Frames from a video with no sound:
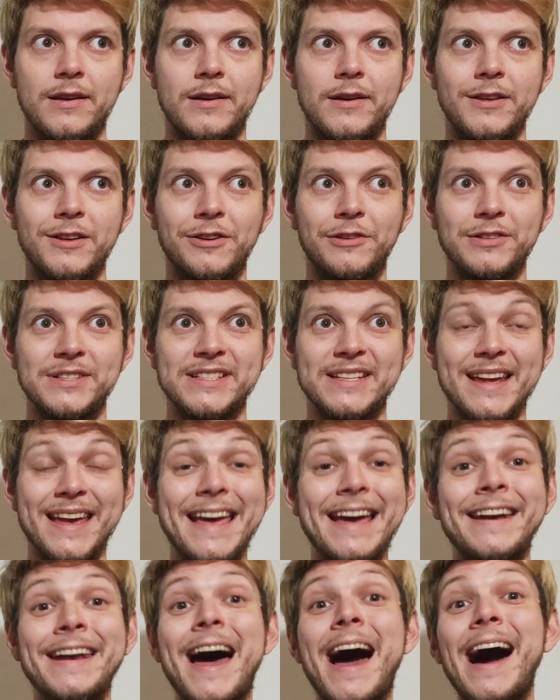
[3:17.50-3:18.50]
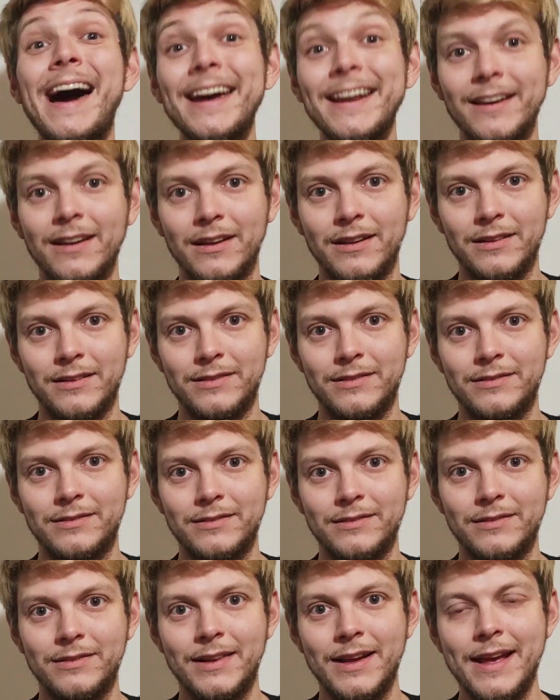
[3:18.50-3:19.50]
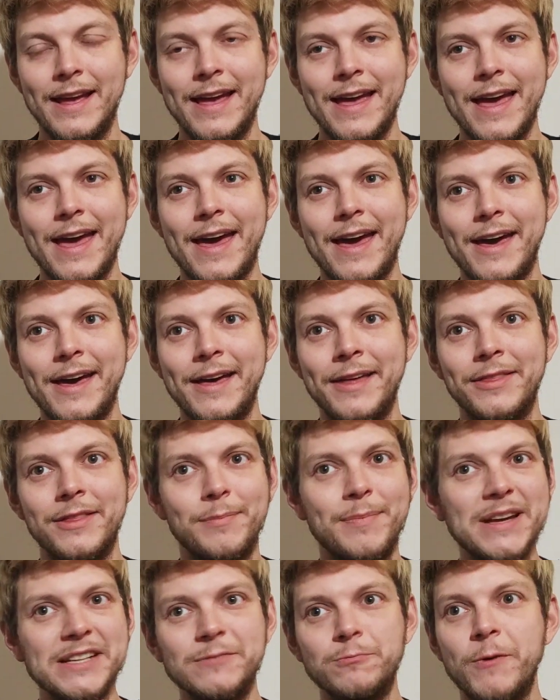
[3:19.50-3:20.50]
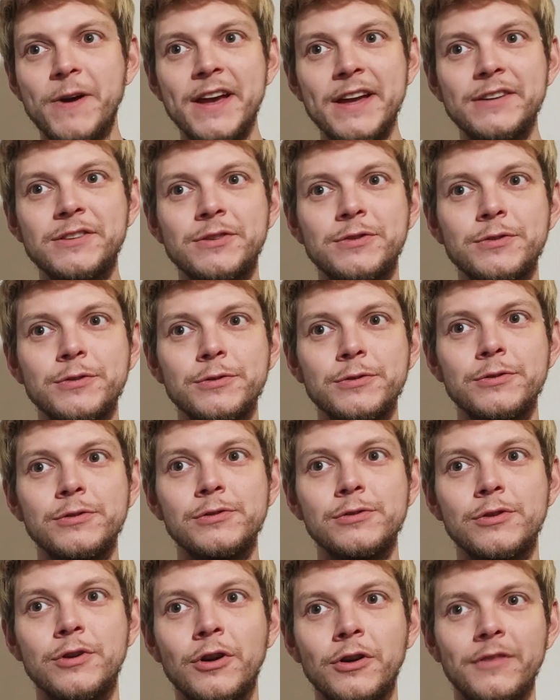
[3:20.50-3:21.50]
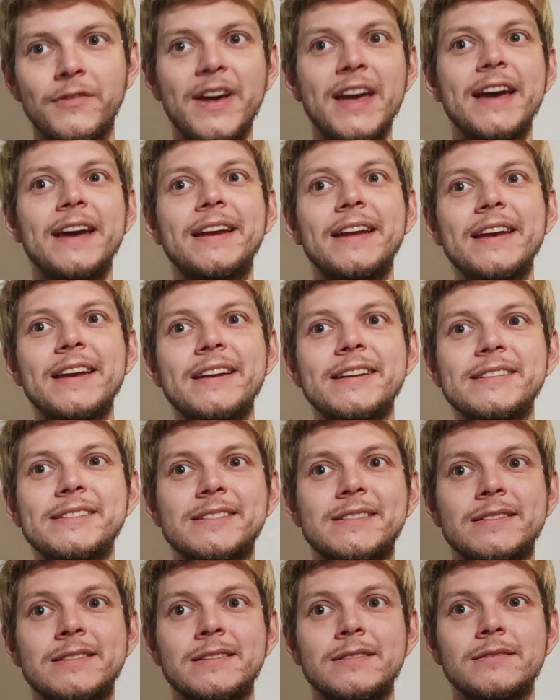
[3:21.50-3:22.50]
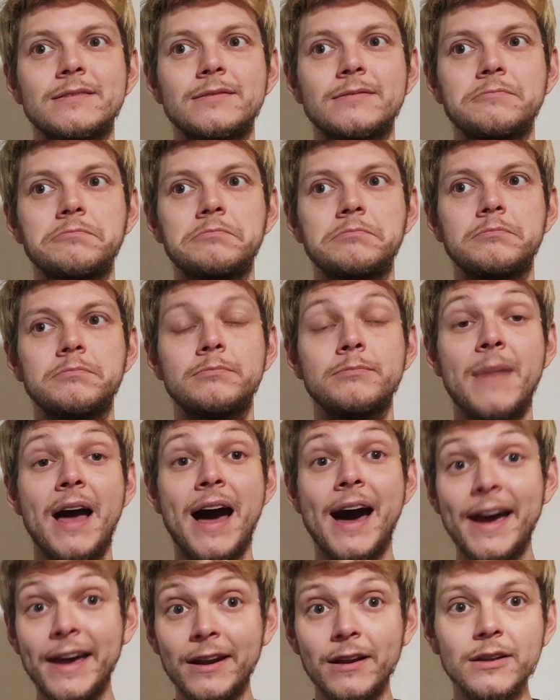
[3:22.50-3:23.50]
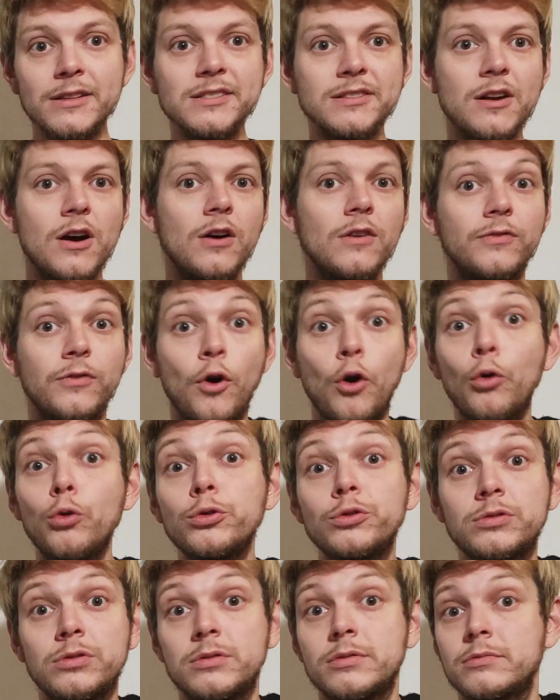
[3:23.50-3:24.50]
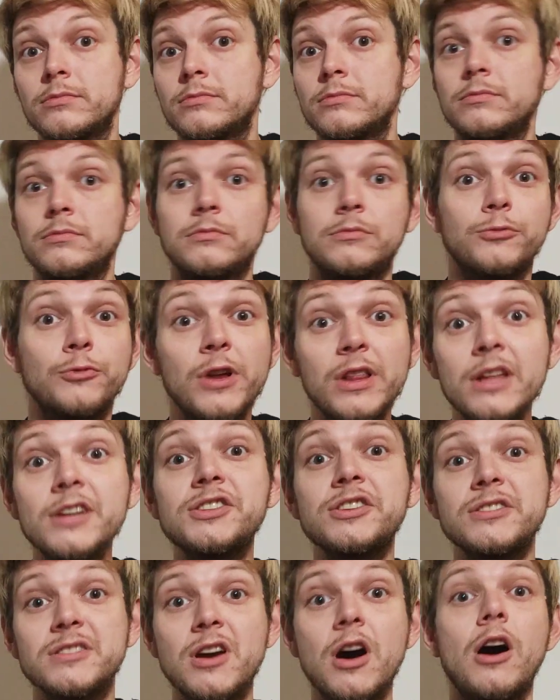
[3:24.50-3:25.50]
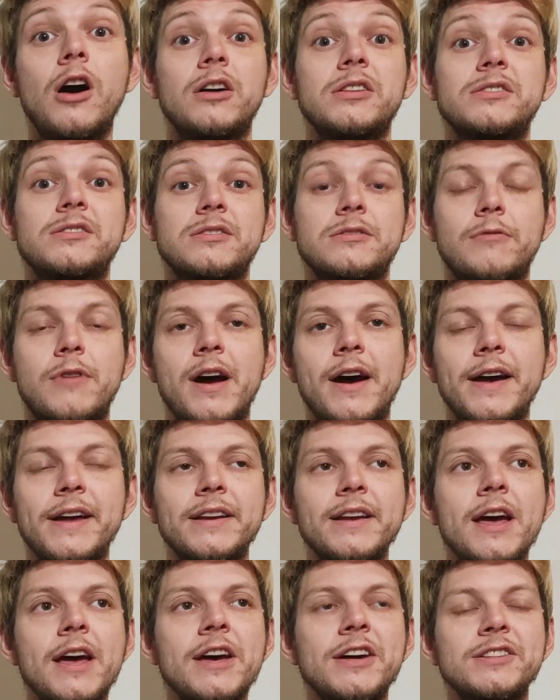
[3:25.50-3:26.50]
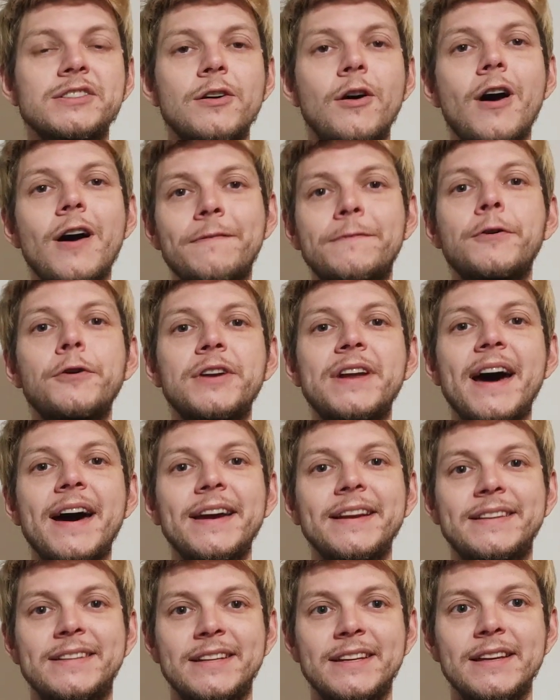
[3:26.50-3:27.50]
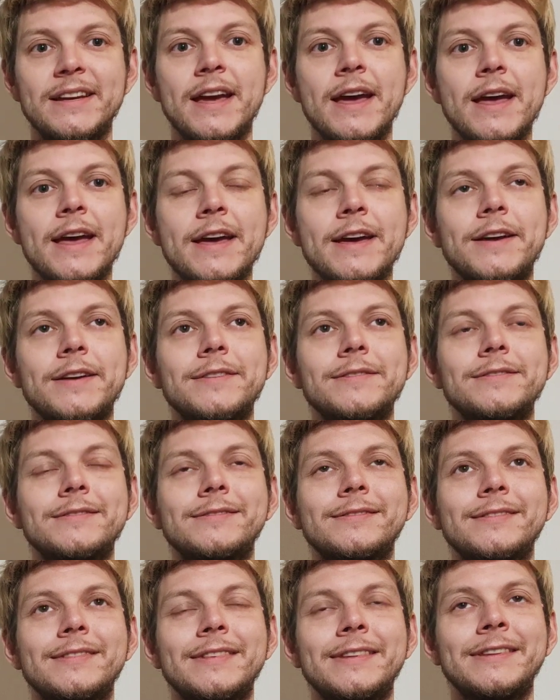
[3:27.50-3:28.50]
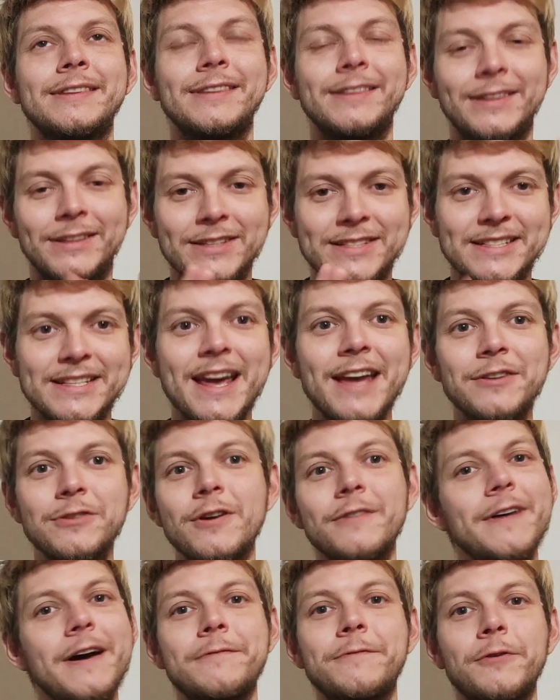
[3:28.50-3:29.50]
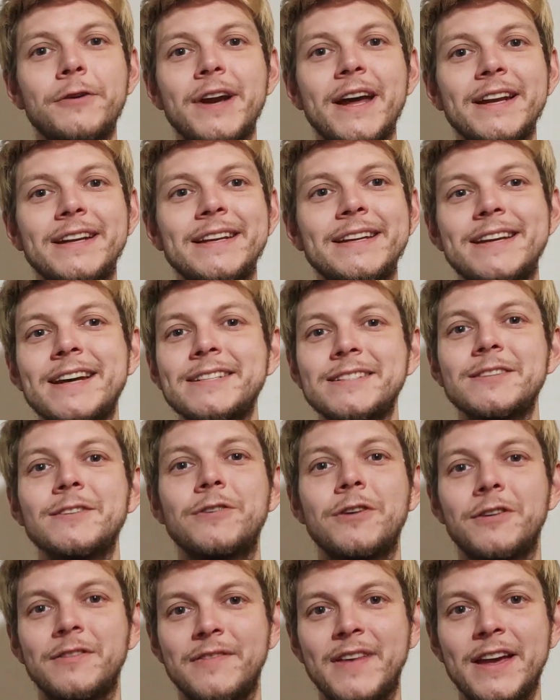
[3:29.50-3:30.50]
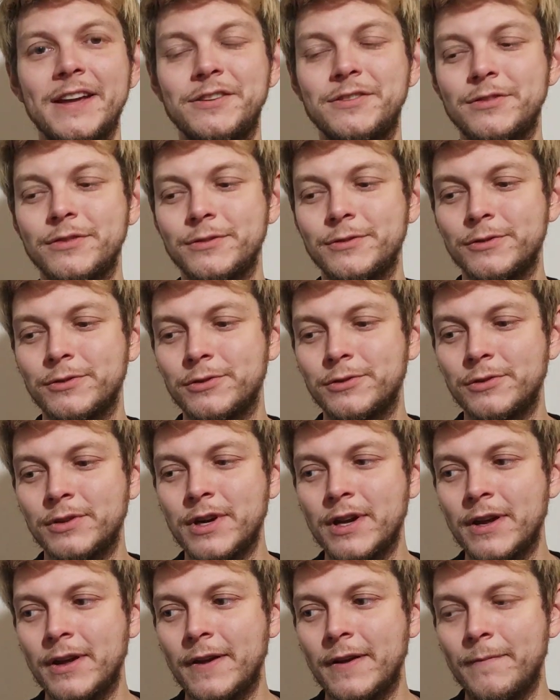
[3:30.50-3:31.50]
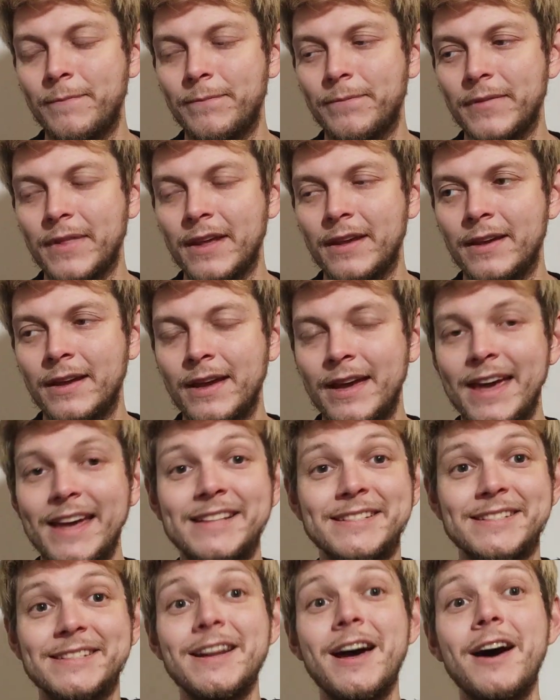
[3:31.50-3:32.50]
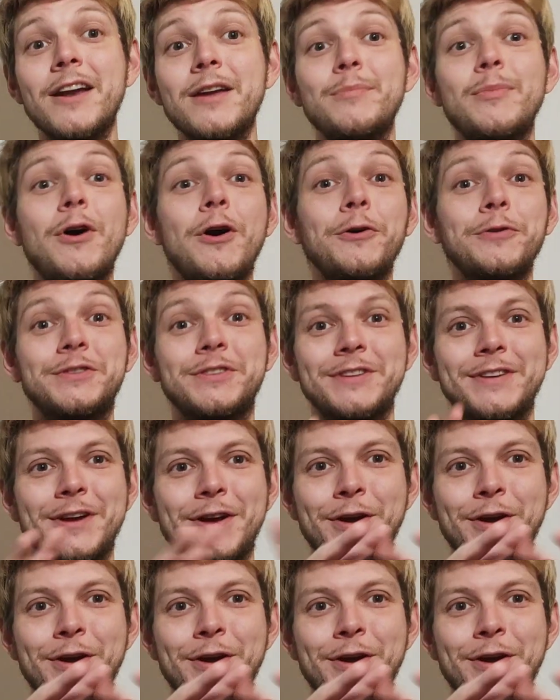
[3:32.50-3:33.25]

you could say an idol. And the best way to convey it is idols of old religious gods, right? So Aphrodite, the statue of Aphrodite doesn't convey to, it's not about